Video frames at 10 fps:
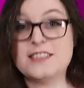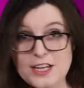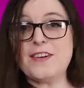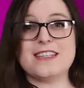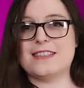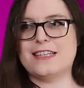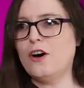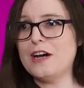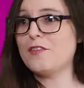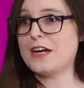Seriously, all
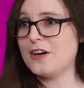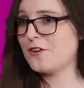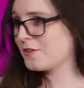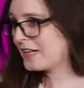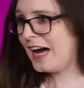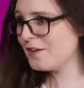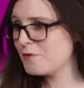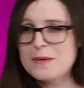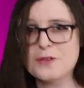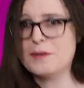I ever hear, guy
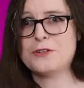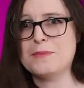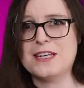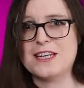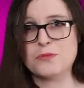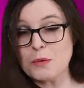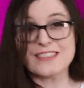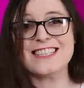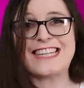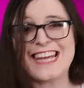from Midwinter Minis, what's
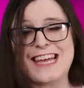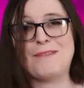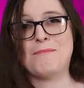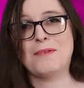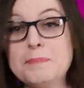his name?